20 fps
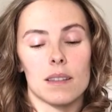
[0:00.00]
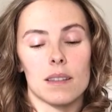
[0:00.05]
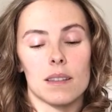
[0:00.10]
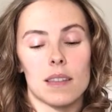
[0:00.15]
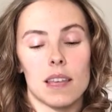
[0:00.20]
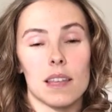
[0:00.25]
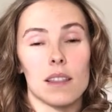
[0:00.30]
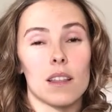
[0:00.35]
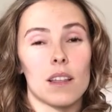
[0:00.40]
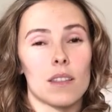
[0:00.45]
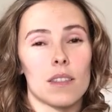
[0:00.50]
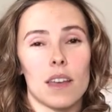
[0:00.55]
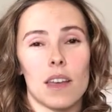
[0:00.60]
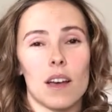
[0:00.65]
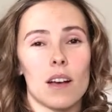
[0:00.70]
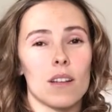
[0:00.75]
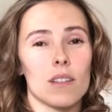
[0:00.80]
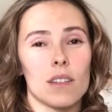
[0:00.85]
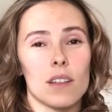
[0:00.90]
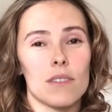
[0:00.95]
they
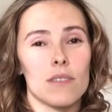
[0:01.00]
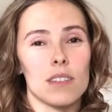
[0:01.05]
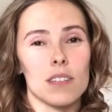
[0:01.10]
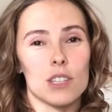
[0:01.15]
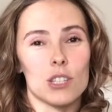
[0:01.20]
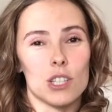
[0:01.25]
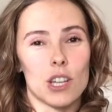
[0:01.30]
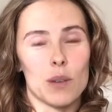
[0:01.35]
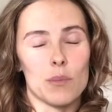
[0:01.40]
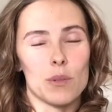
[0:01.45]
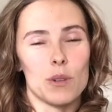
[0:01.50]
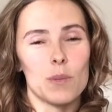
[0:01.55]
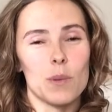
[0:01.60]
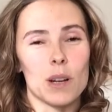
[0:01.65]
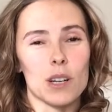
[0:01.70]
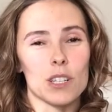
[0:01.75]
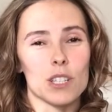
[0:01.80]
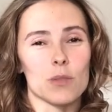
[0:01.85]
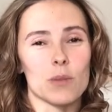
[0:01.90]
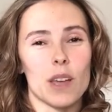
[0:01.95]
all love these shampoo
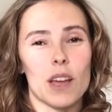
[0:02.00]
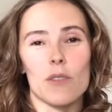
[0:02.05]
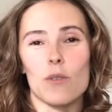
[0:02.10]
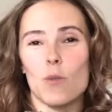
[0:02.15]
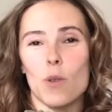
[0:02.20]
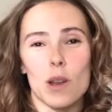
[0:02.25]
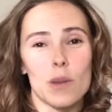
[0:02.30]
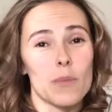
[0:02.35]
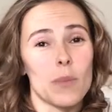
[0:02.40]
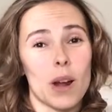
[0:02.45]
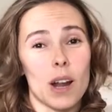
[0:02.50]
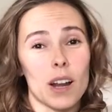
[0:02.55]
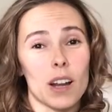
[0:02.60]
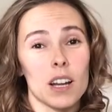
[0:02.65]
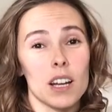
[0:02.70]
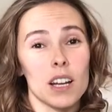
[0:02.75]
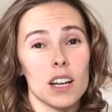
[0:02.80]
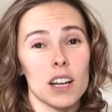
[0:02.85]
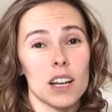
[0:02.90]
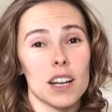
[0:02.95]
bars. So we have 1
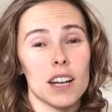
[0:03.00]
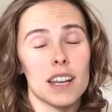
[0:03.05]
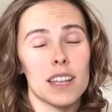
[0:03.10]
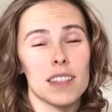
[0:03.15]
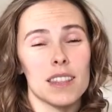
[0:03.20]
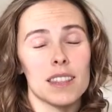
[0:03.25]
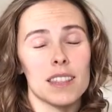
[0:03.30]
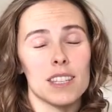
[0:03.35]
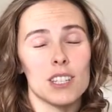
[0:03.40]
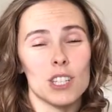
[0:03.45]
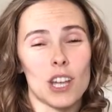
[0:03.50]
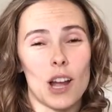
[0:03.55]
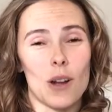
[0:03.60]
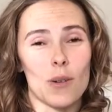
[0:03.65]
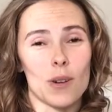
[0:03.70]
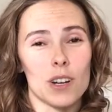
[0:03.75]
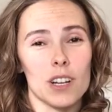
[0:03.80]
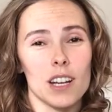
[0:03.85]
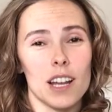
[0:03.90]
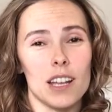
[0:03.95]
bar in the
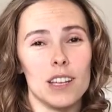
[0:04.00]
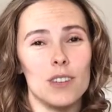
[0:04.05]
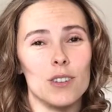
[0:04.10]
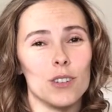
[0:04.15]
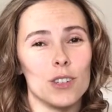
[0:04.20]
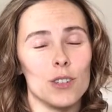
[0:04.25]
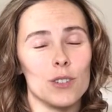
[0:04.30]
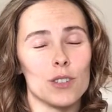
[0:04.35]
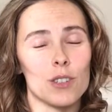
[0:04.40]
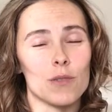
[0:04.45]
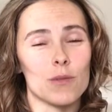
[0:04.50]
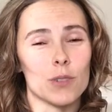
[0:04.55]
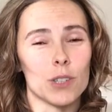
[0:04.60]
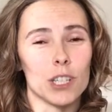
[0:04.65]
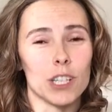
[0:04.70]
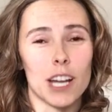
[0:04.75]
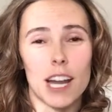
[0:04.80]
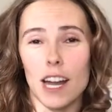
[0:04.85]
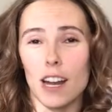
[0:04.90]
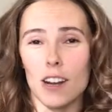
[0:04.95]
shower, and you use it for
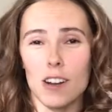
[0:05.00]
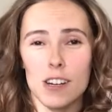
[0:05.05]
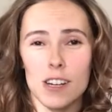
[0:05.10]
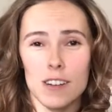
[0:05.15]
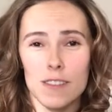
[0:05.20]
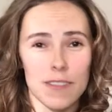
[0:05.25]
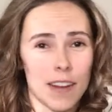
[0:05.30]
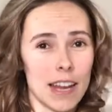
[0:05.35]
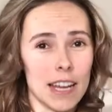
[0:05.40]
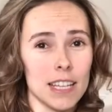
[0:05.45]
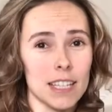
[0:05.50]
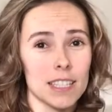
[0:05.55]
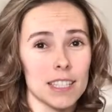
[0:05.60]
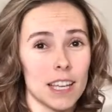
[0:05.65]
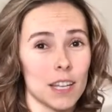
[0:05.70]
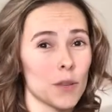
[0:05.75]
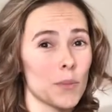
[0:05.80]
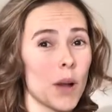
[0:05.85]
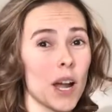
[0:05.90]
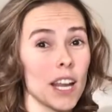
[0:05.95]
your hair, your face,
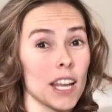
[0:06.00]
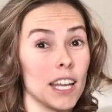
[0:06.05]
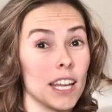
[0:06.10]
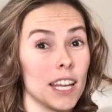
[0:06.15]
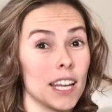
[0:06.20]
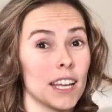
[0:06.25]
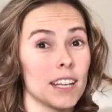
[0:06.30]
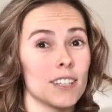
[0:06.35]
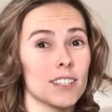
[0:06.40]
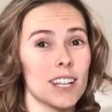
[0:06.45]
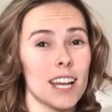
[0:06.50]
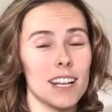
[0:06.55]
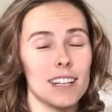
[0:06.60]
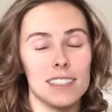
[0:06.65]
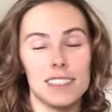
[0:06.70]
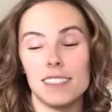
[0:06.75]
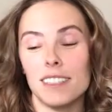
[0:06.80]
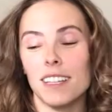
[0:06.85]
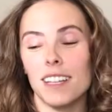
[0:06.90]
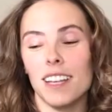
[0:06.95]
and your body, and you're done.
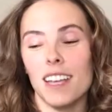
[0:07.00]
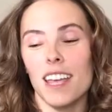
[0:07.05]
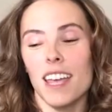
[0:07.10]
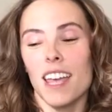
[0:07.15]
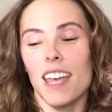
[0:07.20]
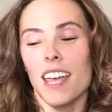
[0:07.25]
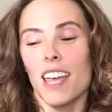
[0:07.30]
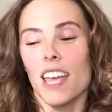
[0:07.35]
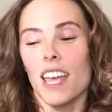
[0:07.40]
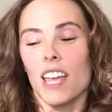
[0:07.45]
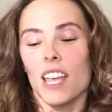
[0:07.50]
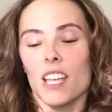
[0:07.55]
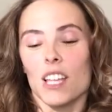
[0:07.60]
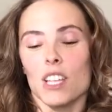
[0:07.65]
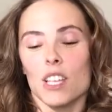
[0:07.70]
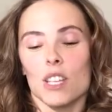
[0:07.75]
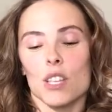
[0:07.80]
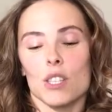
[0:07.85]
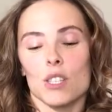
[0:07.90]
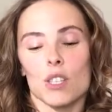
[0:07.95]

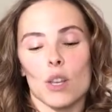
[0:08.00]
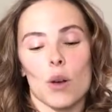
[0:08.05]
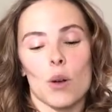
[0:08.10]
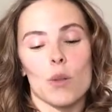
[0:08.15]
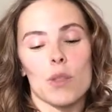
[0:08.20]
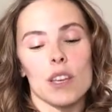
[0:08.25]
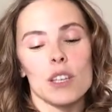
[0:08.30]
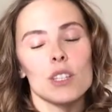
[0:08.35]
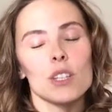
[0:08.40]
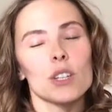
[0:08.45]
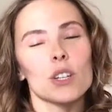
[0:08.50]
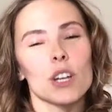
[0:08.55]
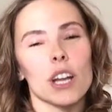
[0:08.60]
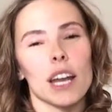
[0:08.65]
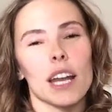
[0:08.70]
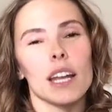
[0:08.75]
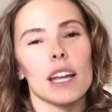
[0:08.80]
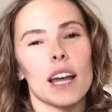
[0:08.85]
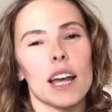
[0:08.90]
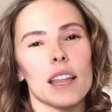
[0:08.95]
So these are
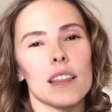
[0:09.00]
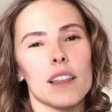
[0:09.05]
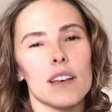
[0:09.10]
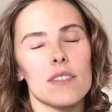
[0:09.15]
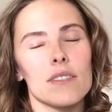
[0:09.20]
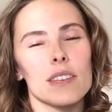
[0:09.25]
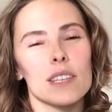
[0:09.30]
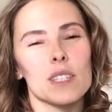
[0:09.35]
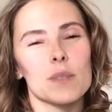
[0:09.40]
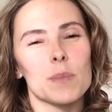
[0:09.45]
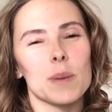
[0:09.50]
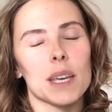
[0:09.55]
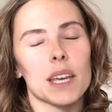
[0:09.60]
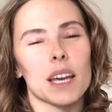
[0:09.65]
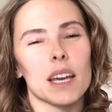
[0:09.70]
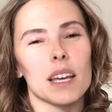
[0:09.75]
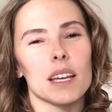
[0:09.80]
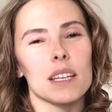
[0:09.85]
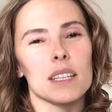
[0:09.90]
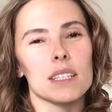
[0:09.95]
great. I love these
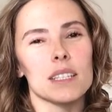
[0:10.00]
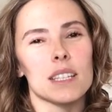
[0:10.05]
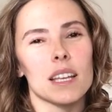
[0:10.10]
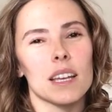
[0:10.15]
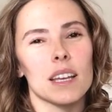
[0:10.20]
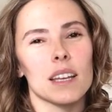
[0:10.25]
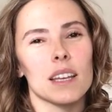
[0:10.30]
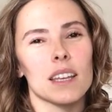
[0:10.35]
because